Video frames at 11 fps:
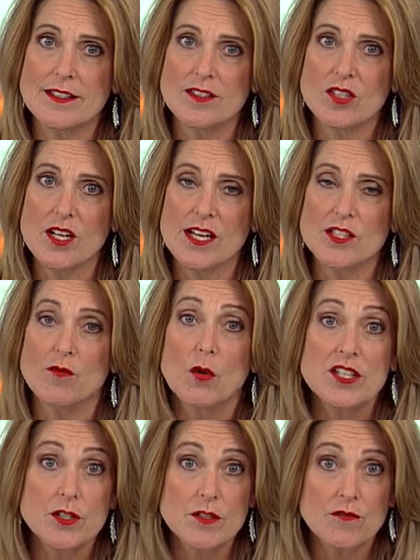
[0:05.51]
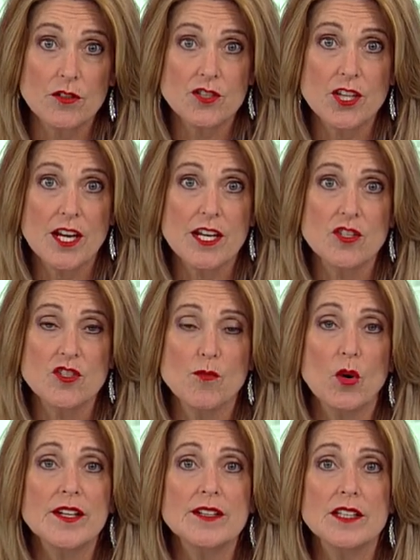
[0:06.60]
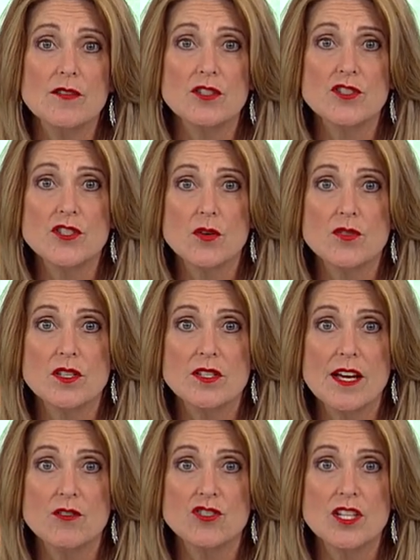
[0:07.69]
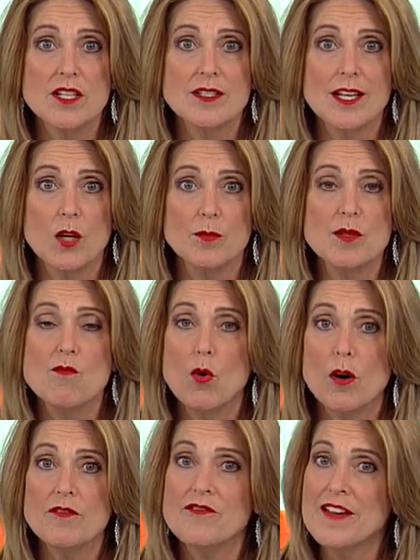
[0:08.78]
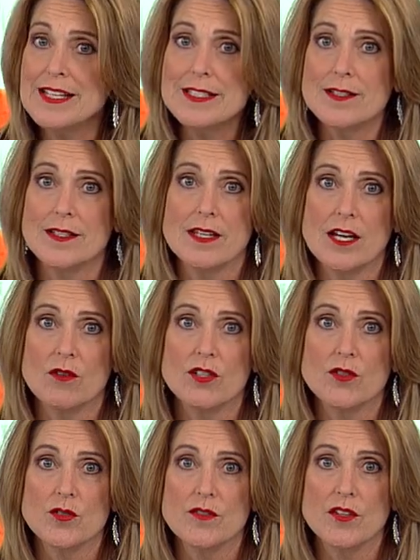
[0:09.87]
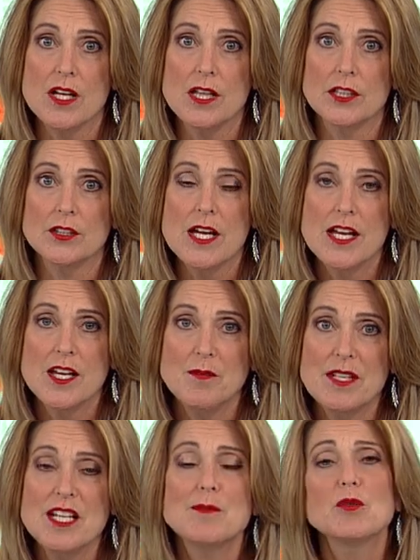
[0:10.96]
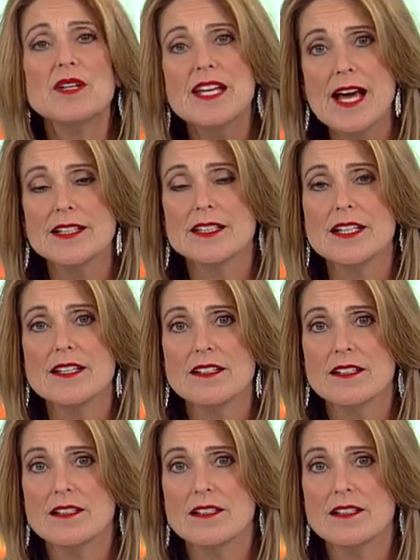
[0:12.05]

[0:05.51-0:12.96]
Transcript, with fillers: In tonight's Voices for Change, Maury Glover shows us how she is helping more fantasy characters of color become a reality.